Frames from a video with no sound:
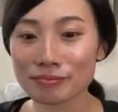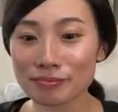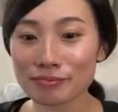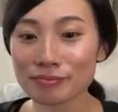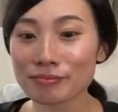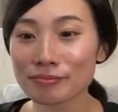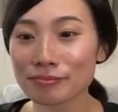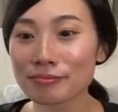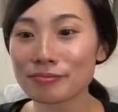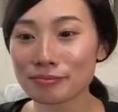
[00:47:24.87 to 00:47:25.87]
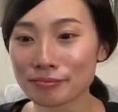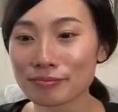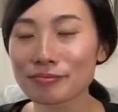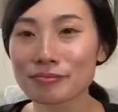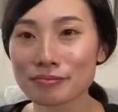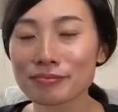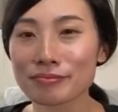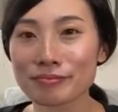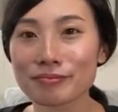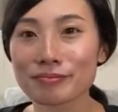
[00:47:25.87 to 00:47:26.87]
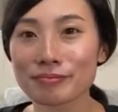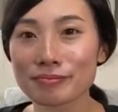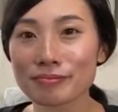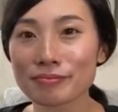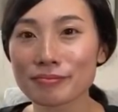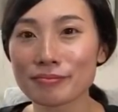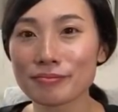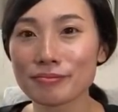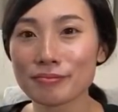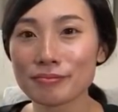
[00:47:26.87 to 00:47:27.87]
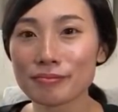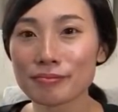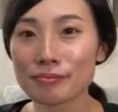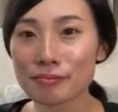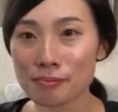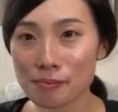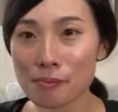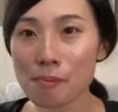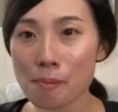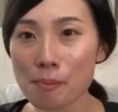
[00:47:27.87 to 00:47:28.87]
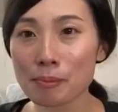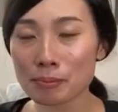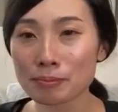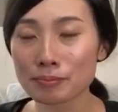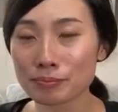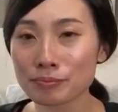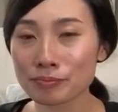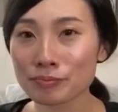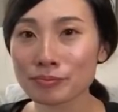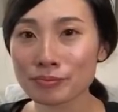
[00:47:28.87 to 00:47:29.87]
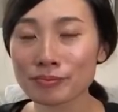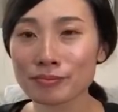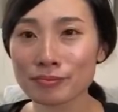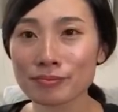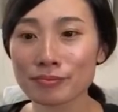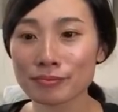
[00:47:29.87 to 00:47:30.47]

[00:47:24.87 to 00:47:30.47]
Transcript: (silent)